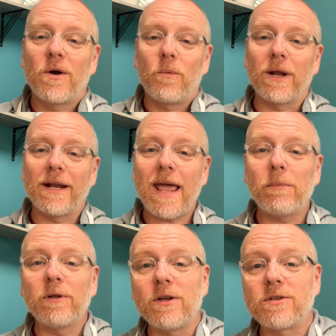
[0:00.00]
will
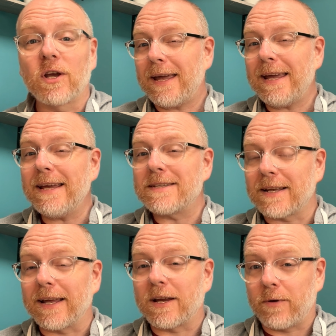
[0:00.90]
enable you to
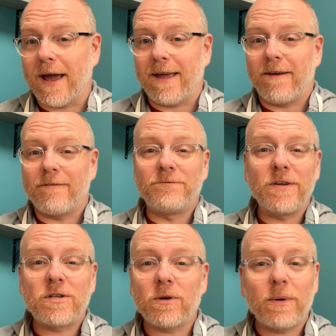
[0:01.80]
easily create
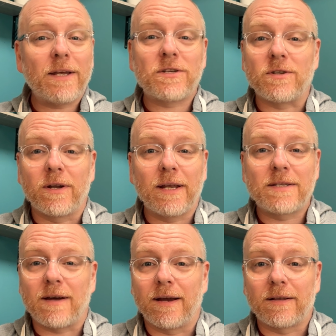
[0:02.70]
visually stunning
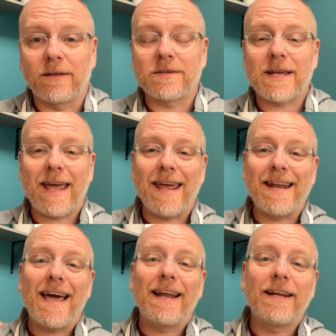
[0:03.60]
titles
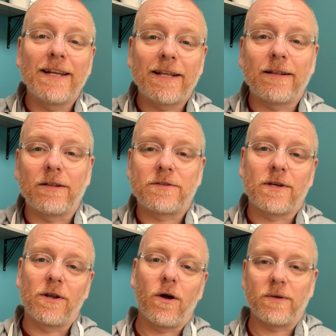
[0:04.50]
in little
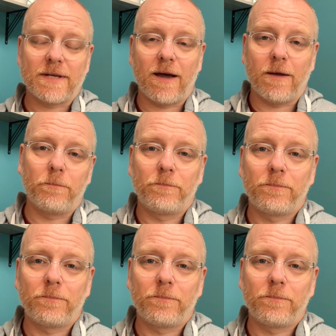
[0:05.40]
to no time.